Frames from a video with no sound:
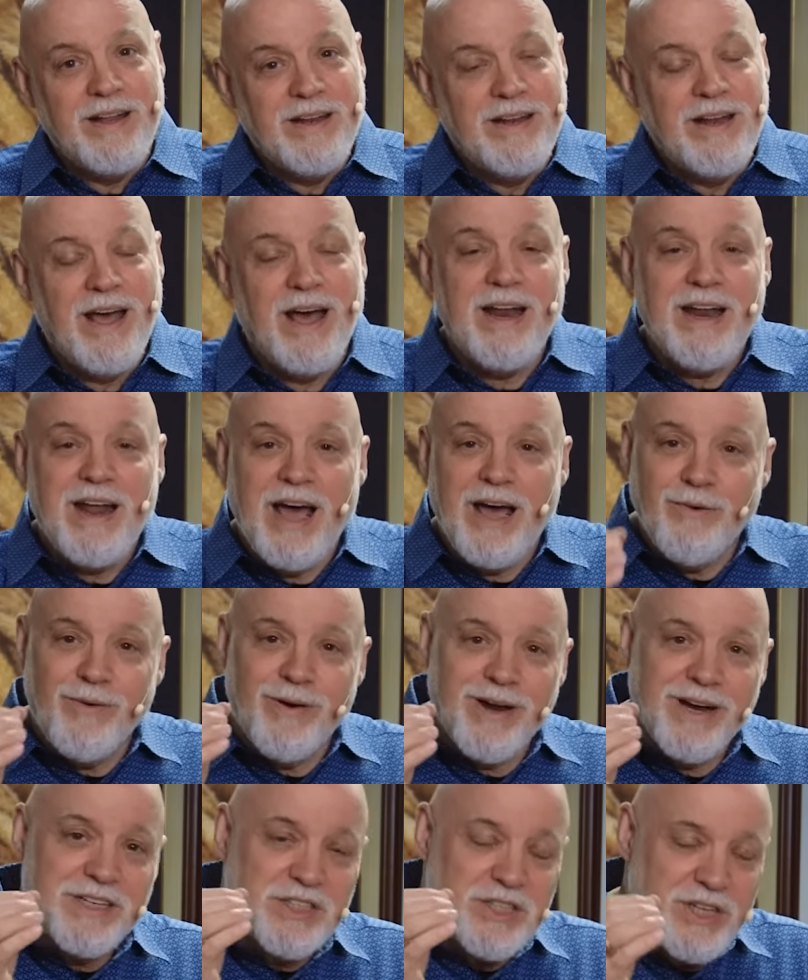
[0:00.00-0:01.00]
Now I
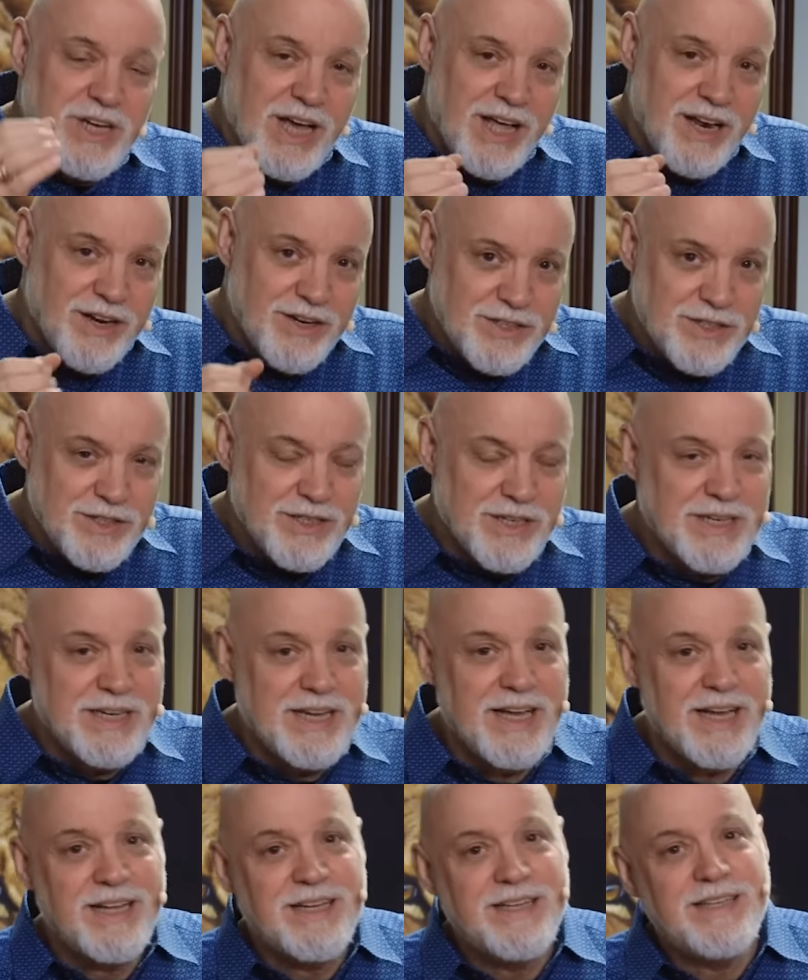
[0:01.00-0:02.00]
want to challenge you
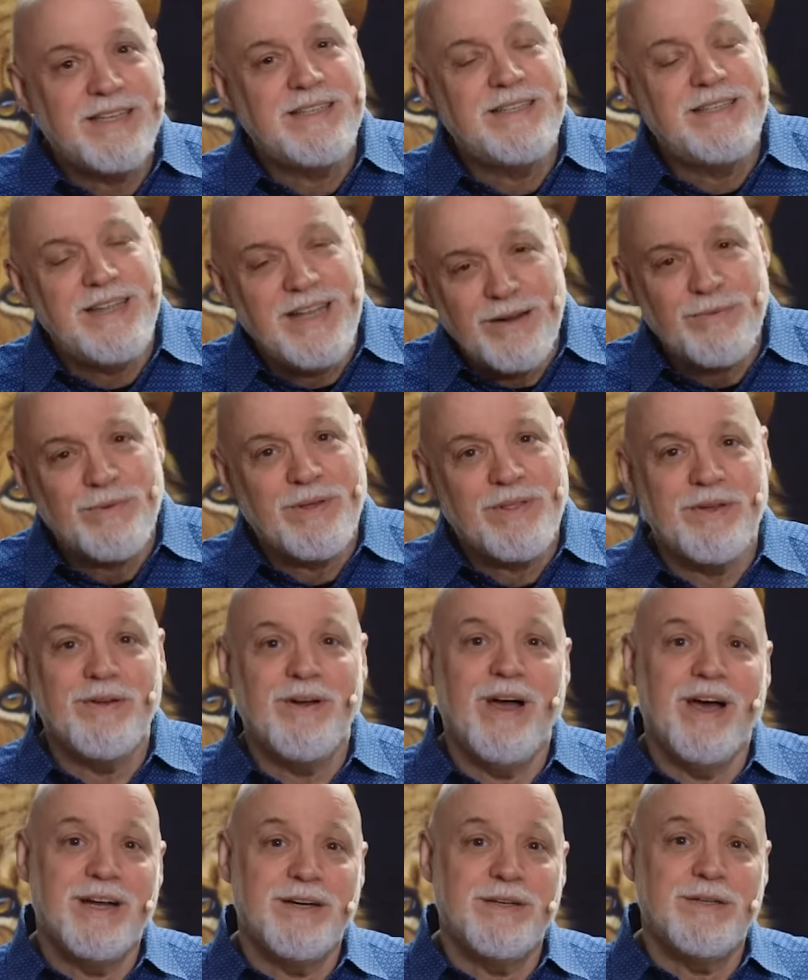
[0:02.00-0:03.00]
today, deal with your
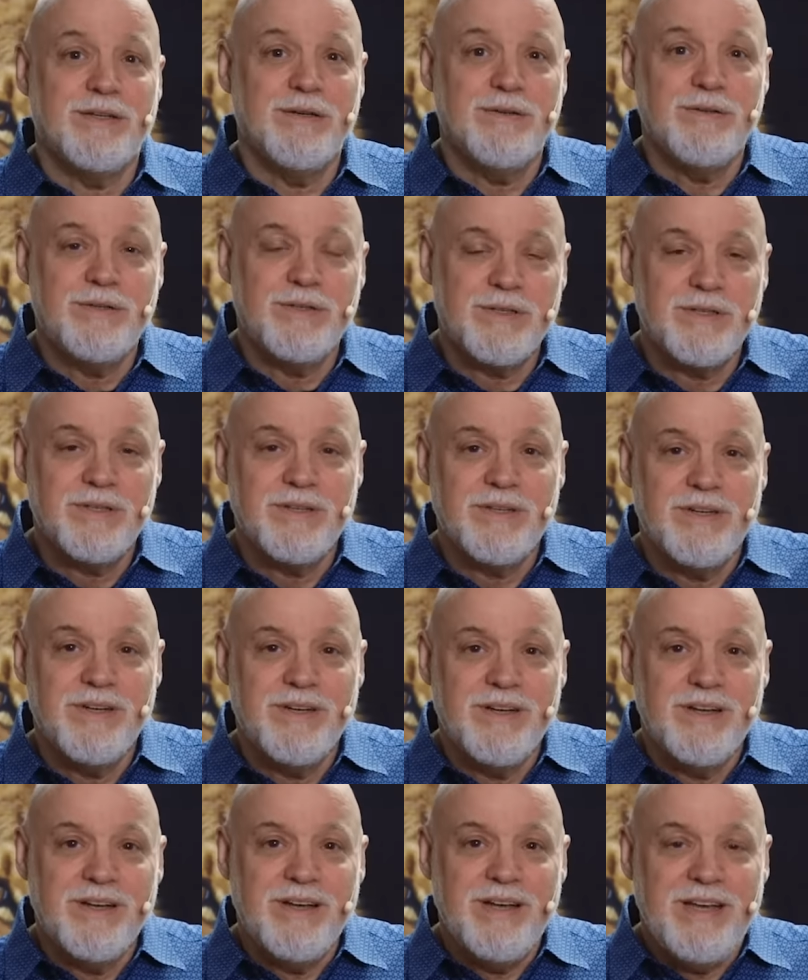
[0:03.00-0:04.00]
attitudes.
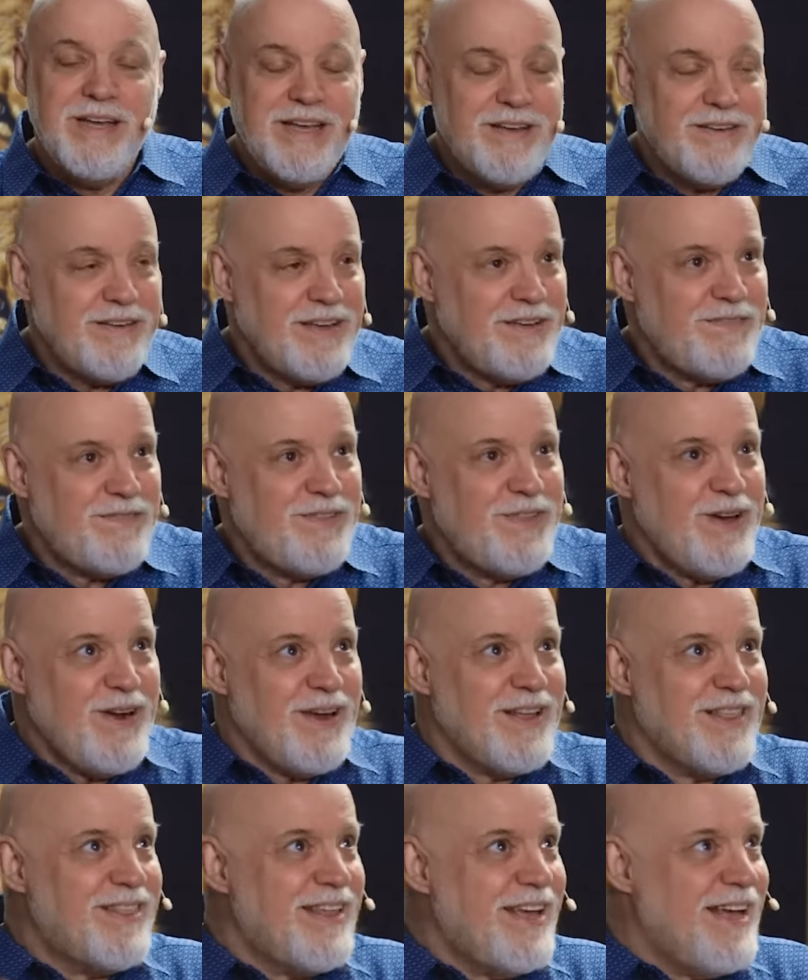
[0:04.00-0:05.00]
If there
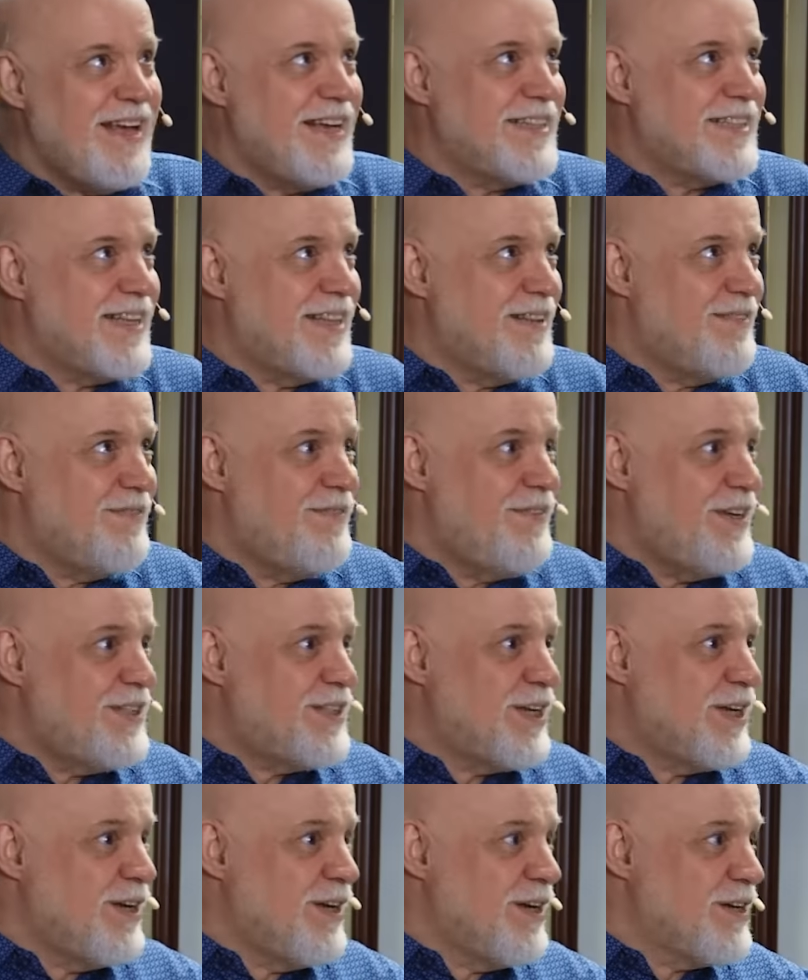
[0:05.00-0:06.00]
are things and the
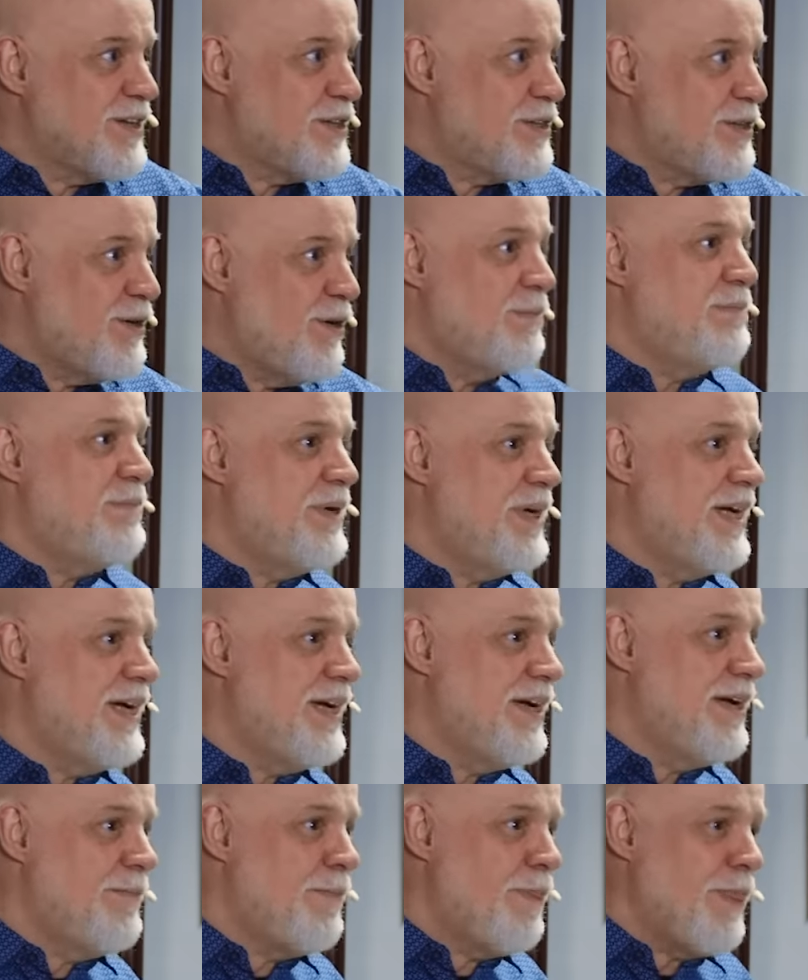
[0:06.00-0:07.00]
vision looks so
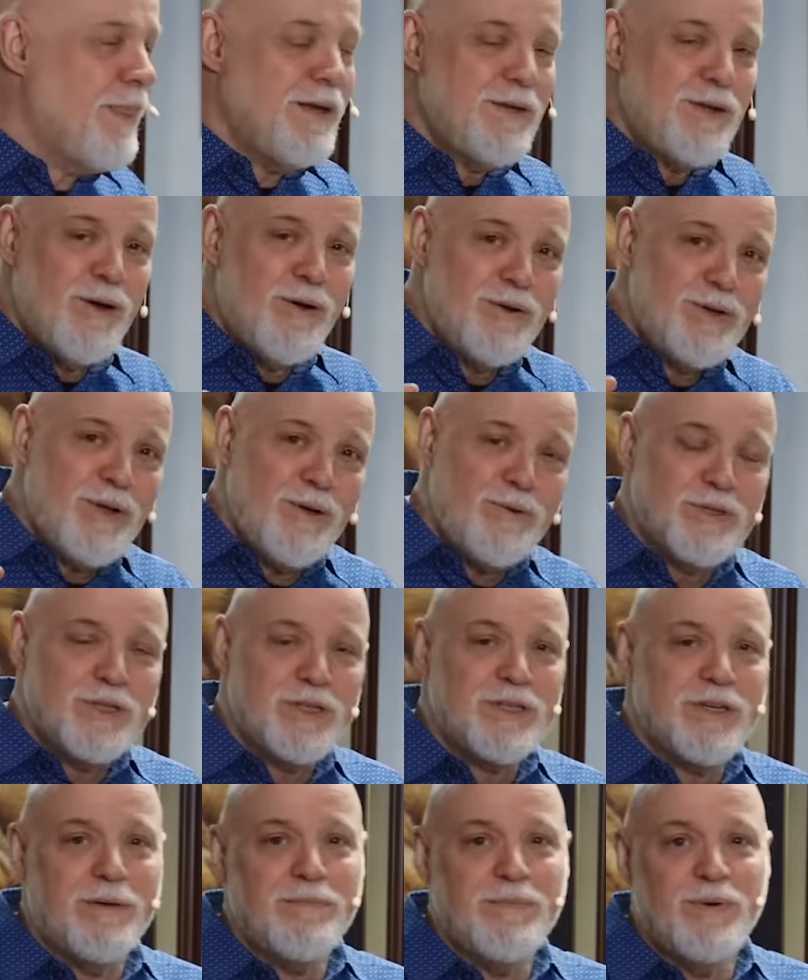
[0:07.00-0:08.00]
big, don't
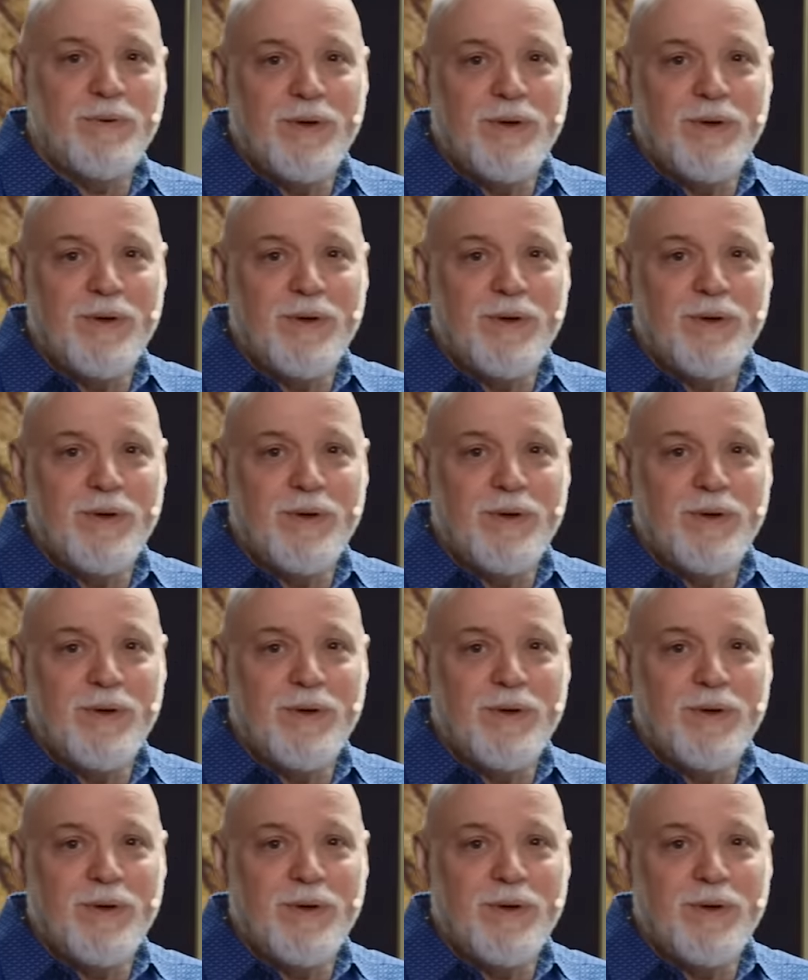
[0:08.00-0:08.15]
stumble